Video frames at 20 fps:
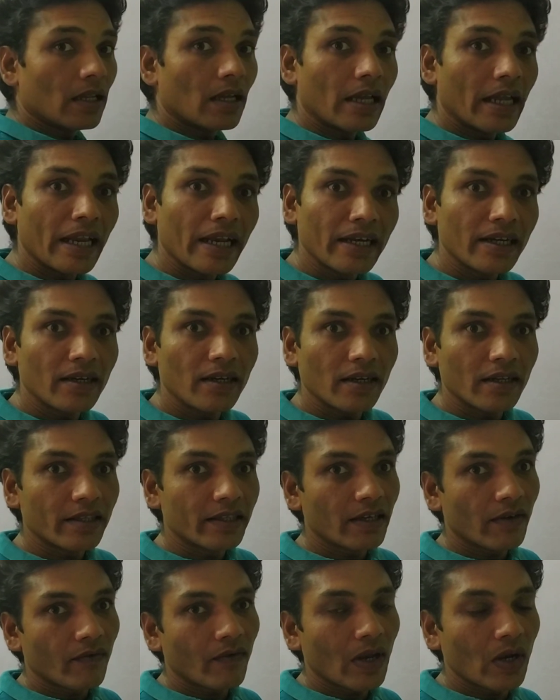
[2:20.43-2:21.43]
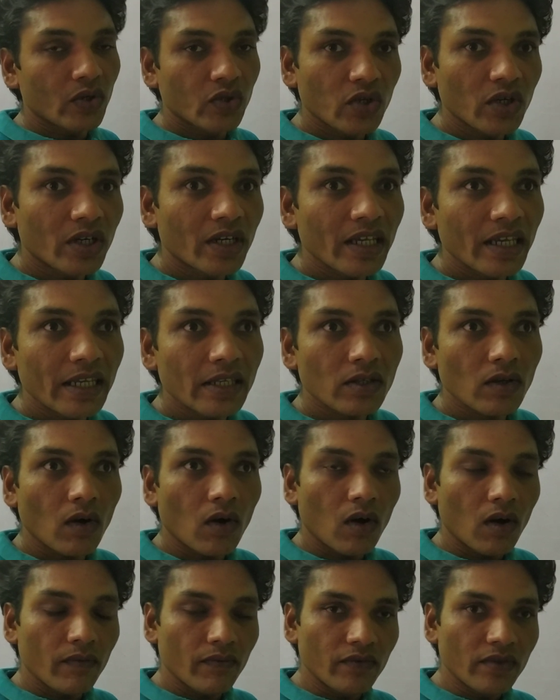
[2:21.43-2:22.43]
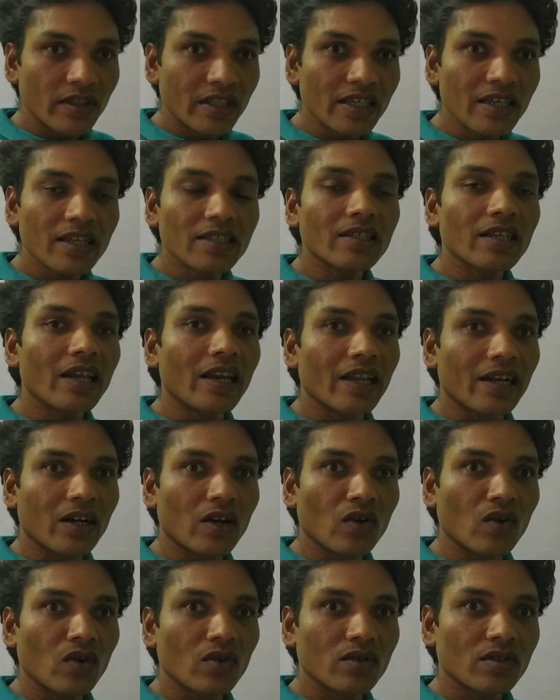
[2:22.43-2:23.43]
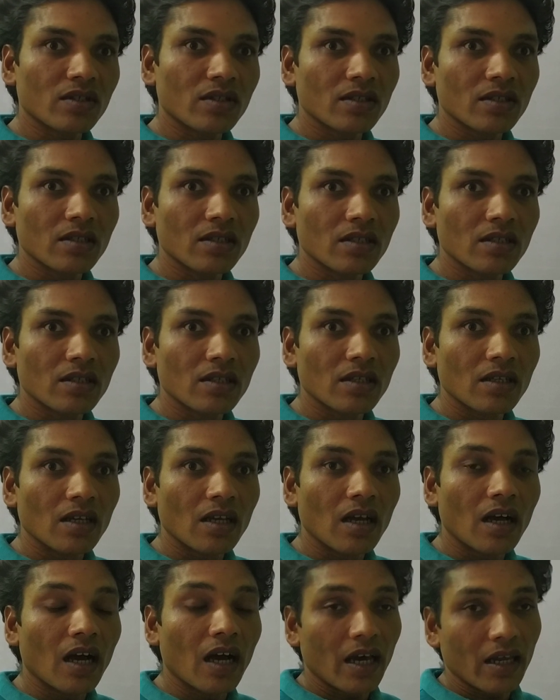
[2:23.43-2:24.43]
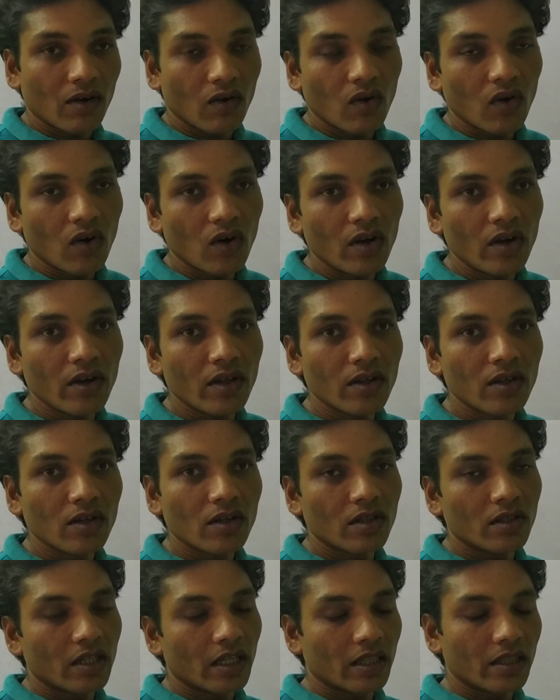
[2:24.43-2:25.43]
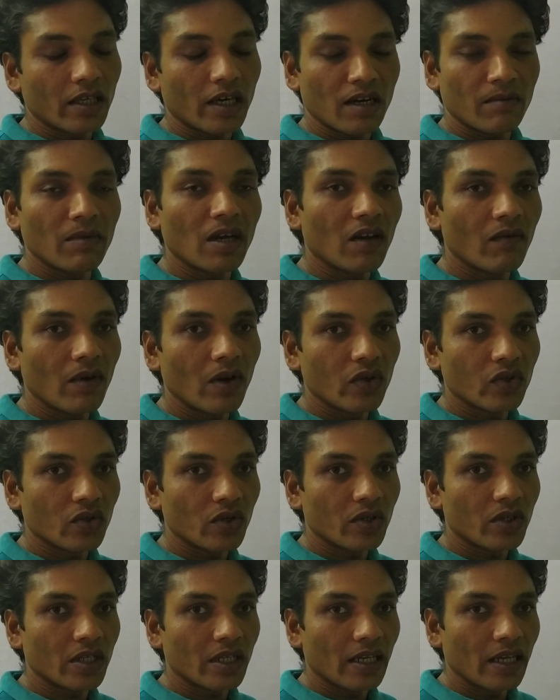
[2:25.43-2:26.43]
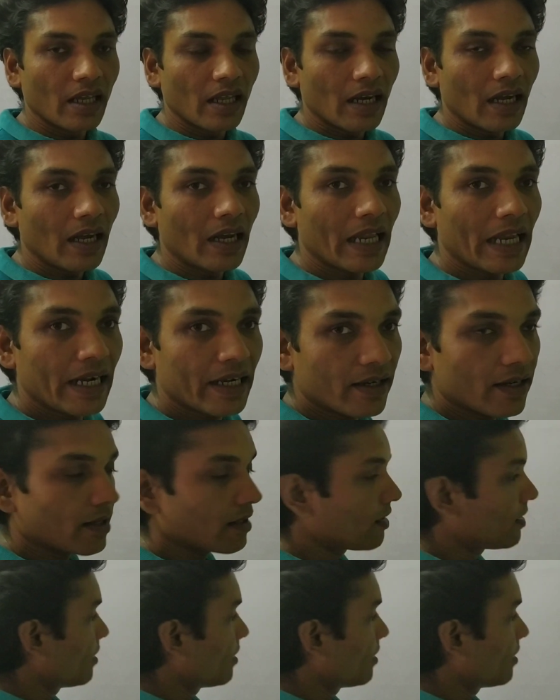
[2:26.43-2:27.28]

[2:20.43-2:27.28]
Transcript: and the velocities of these electrons are called the thermal velocity. Let